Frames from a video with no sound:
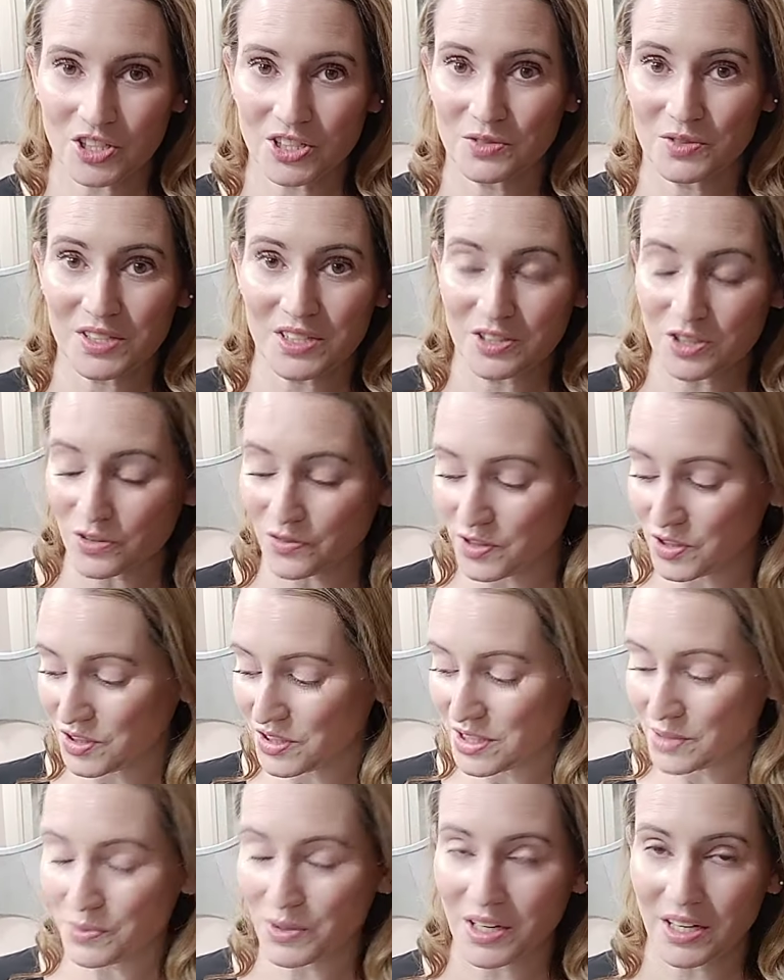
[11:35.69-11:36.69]
She was interviewing
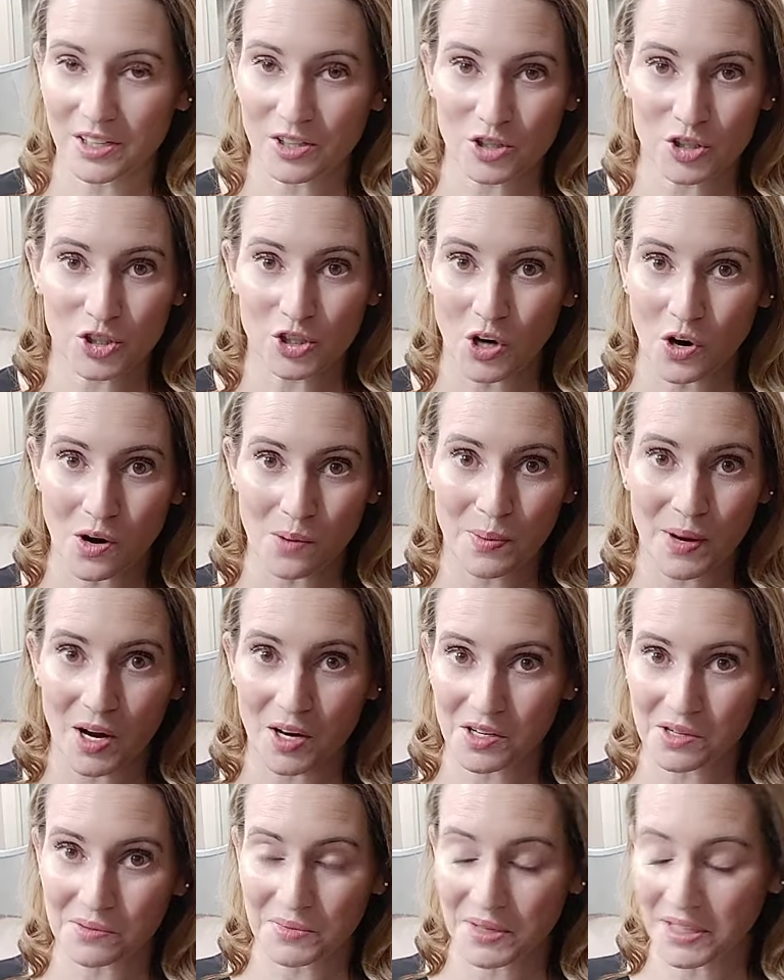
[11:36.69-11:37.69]
someone on her show
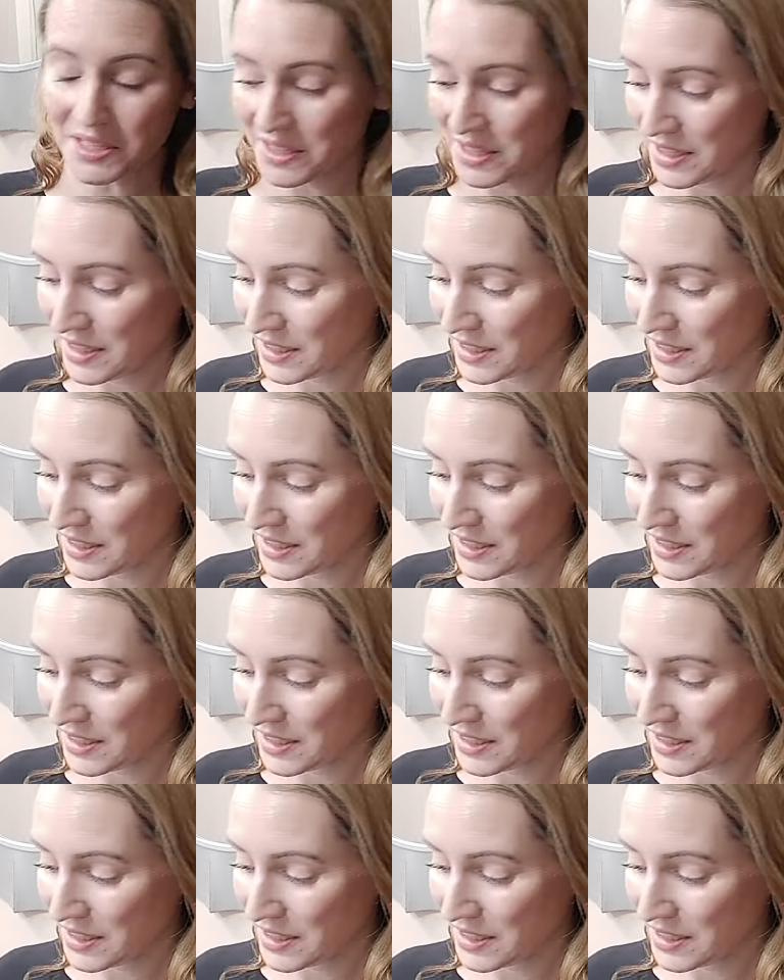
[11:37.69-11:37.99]
about them, and